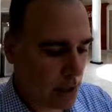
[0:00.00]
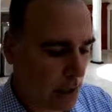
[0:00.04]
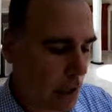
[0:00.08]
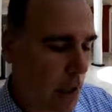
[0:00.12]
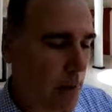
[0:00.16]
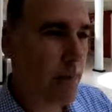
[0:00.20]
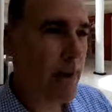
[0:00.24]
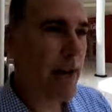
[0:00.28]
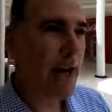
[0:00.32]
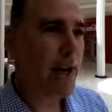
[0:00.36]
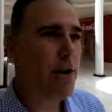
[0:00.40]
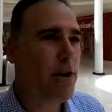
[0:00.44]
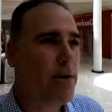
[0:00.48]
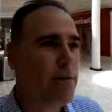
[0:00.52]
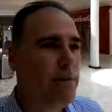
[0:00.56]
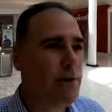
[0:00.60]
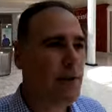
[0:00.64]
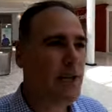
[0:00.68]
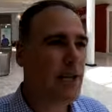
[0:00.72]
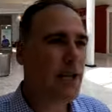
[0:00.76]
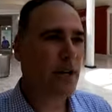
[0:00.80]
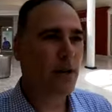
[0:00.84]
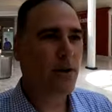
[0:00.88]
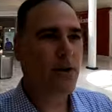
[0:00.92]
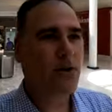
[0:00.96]
about our
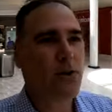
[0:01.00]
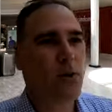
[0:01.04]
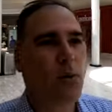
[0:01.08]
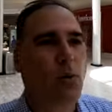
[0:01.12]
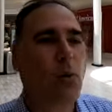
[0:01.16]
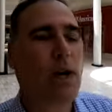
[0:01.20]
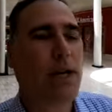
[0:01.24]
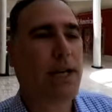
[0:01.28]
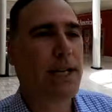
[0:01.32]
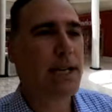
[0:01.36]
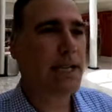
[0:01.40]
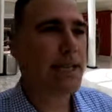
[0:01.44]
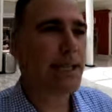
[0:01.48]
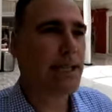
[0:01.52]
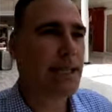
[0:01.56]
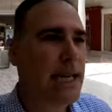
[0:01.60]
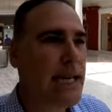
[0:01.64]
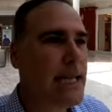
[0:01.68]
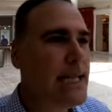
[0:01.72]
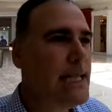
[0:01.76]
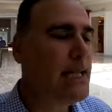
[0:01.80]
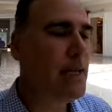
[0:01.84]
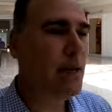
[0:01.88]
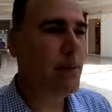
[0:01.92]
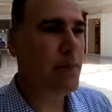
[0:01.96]
videos or want to
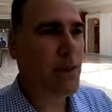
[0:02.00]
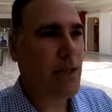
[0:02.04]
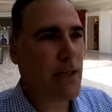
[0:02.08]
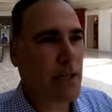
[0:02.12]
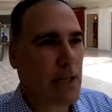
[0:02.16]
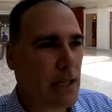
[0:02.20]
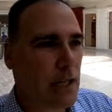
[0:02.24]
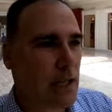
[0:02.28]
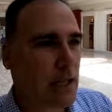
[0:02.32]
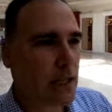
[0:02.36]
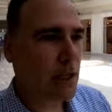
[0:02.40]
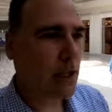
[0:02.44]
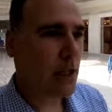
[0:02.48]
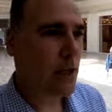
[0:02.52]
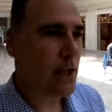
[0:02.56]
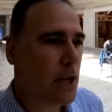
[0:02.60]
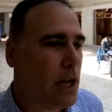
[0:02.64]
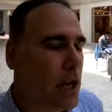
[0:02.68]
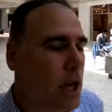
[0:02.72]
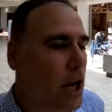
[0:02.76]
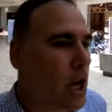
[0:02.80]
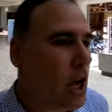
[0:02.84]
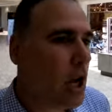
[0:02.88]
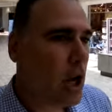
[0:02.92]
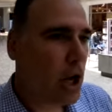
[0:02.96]
see something,
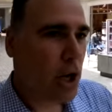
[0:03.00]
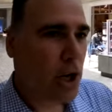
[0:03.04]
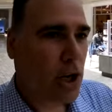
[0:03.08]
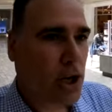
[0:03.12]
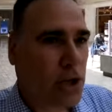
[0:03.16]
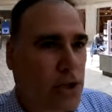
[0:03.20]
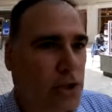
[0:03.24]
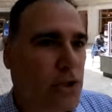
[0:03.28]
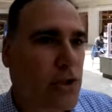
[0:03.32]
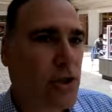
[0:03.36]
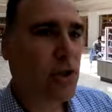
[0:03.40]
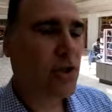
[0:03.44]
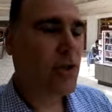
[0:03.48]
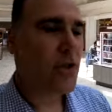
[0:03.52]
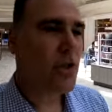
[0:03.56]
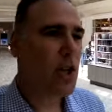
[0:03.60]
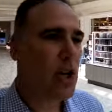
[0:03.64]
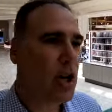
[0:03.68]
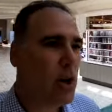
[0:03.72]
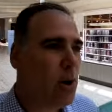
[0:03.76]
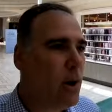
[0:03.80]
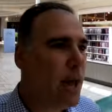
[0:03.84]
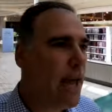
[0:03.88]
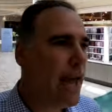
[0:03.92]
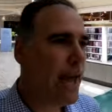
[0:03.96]
just
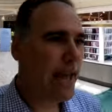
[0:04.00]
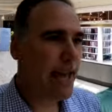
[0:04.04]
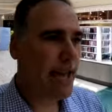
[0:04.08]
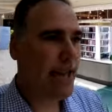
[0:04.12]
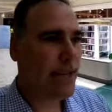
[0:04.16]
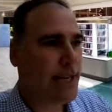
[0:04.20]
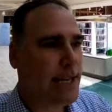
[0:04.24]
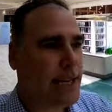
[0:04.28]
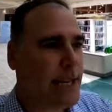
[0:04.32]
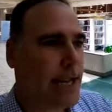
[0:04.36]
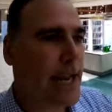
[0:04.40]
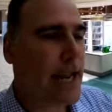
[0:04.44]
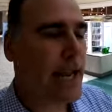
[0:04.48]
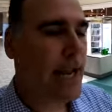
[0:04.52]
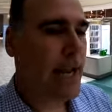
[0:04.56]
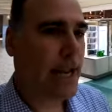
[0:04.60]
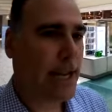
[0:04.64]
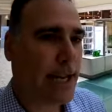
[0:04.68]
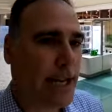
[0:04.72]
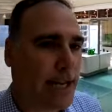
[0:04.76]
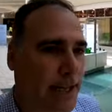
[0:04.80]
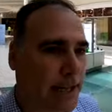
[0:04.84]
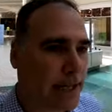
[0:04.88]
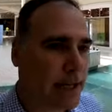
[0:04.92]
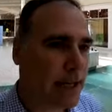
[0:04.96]
go ahead
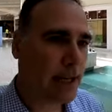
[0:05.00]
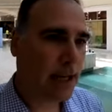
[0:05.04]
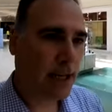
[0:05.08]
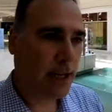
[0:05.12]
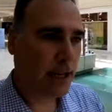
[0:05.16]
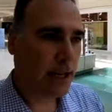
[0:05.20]
and